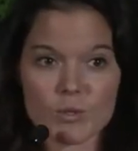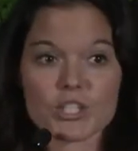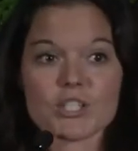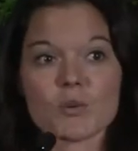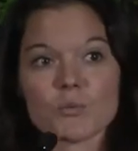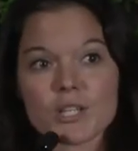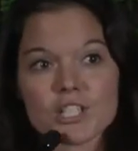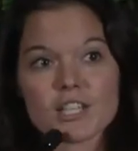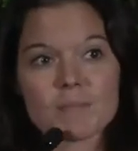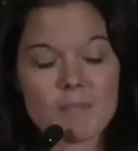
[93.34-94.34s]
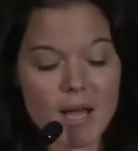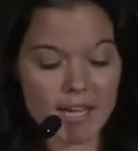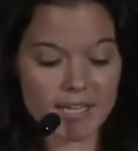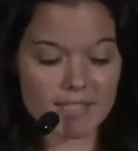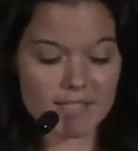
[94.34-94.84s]
which is enriching the
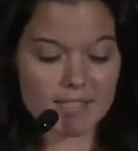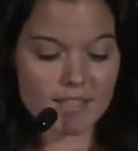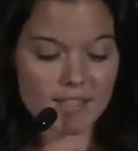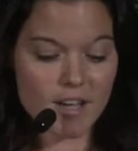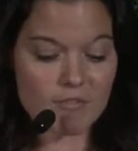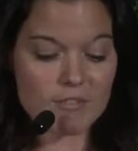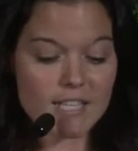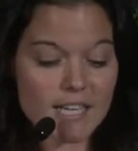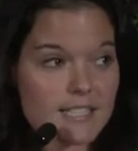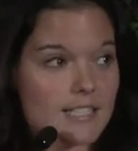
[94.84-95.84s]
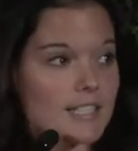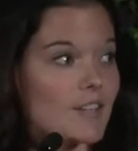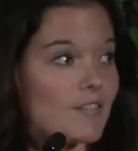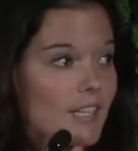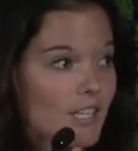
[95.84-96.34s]
minds of
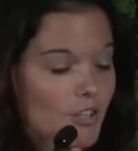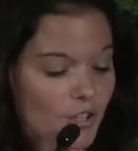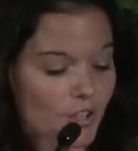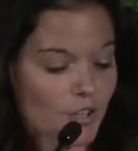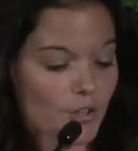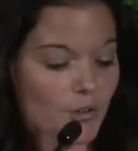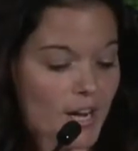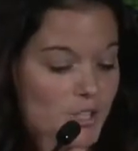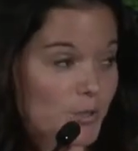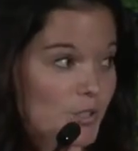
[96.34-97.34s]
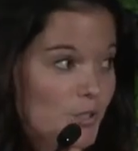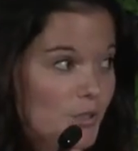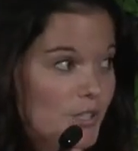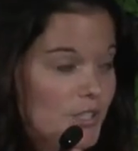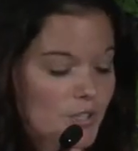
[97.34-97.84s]
dozens of eager graduate
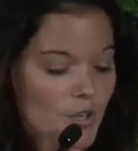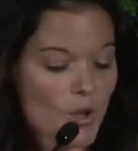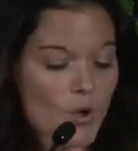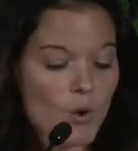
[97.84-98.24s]
students